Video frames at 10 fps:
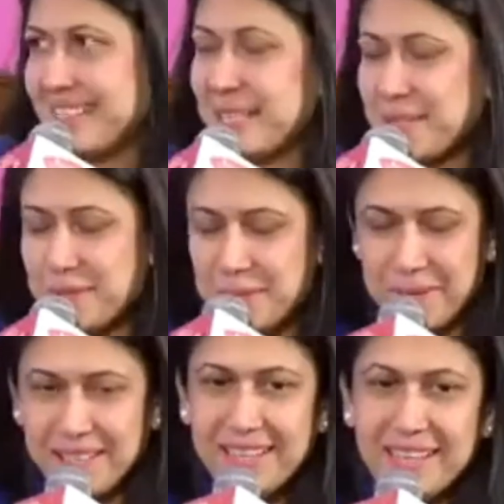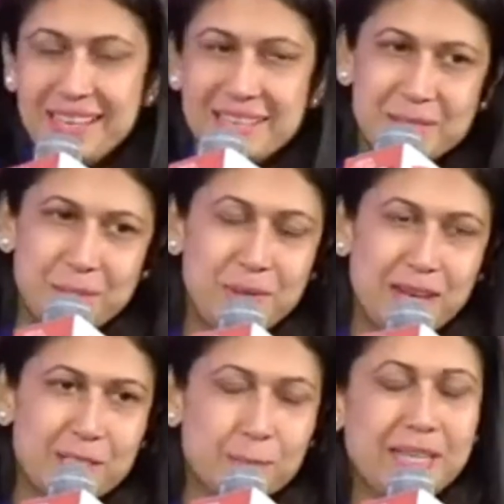Thank you, Sonal. So
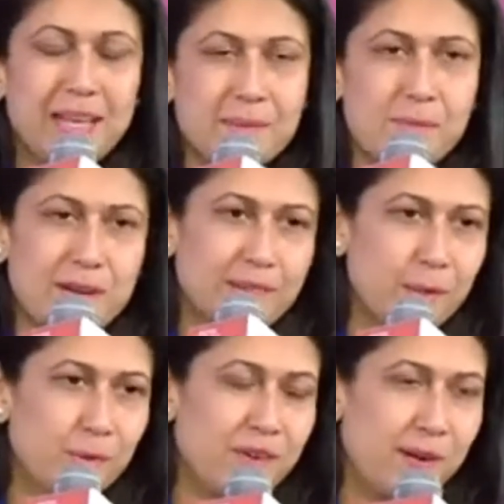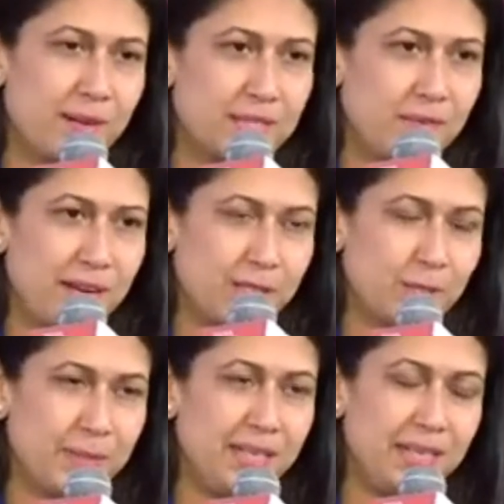Lxme, I'm one of the co-founders of
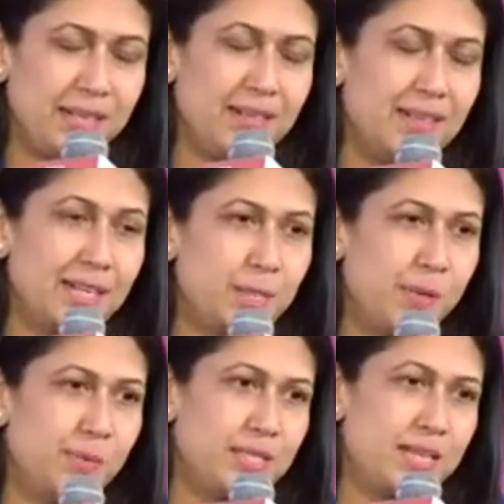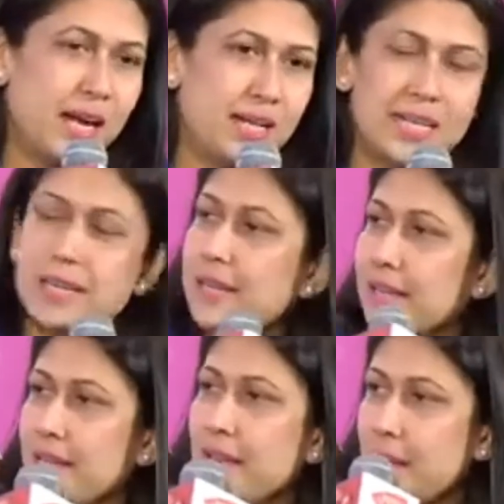Lxme. Lxme was started
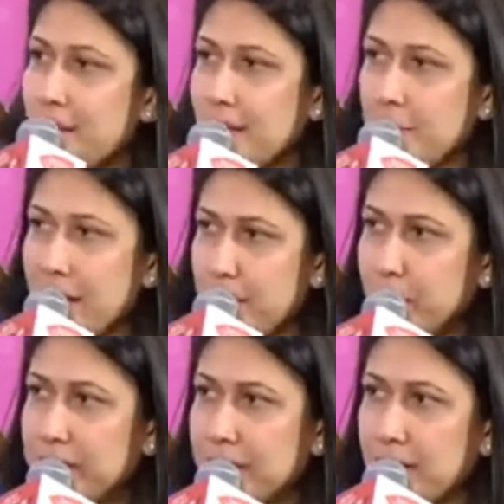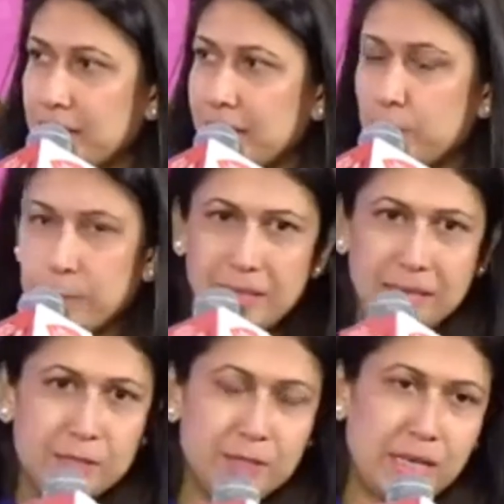by Preeti Rathi
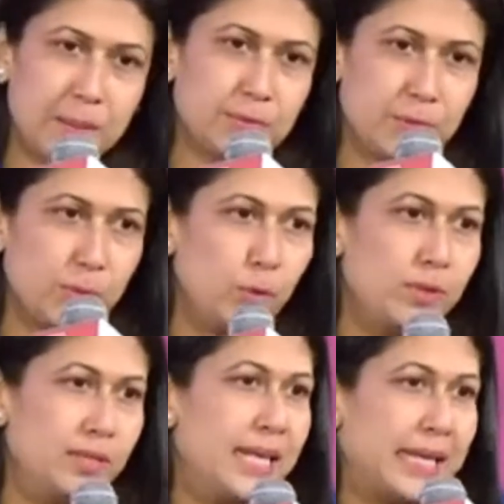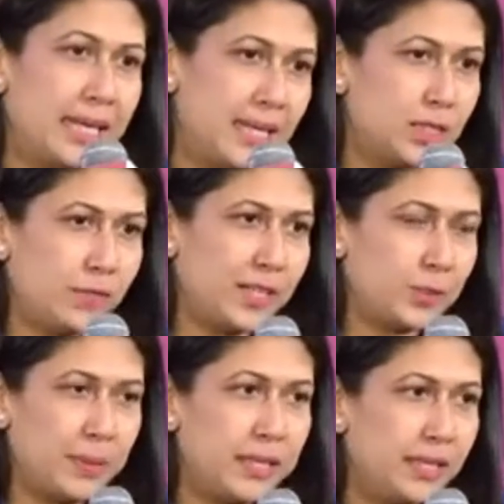Gupta. She comes from 2 decades of
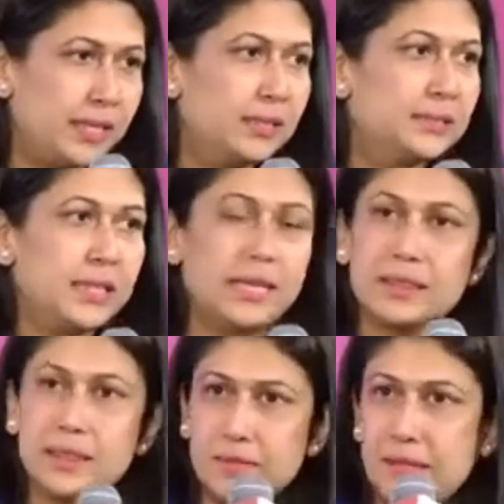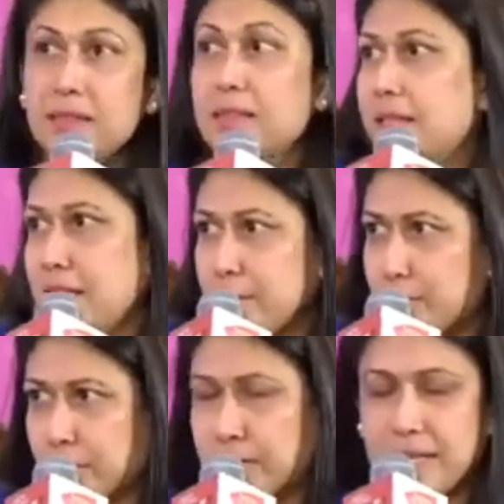experience in the wealth
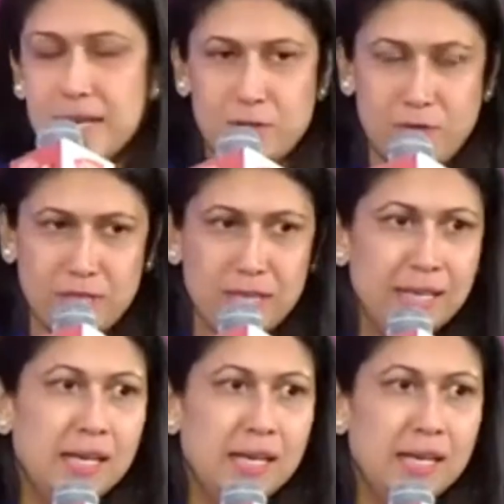creation industry.